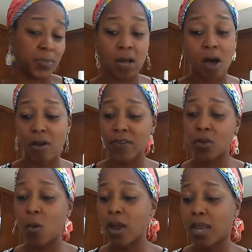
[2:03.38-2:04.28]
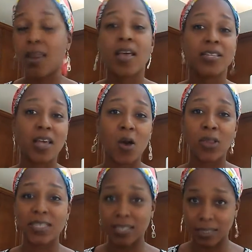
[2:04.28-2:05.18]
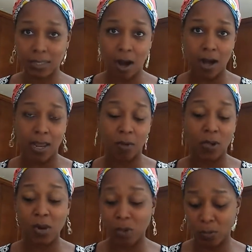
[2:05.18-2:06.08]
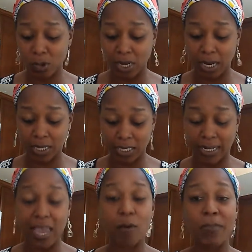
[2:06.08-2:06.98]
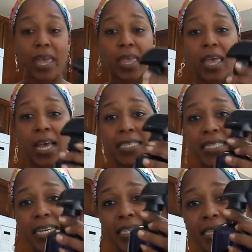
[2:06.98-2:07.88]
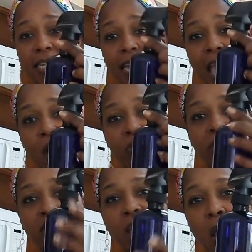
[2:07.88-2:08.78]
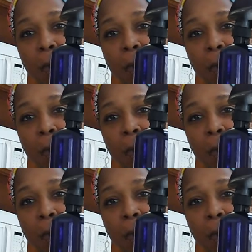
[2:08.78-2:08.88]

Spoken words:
smell however you want it. So let's get started. What we will need today, we're making a 16-ounce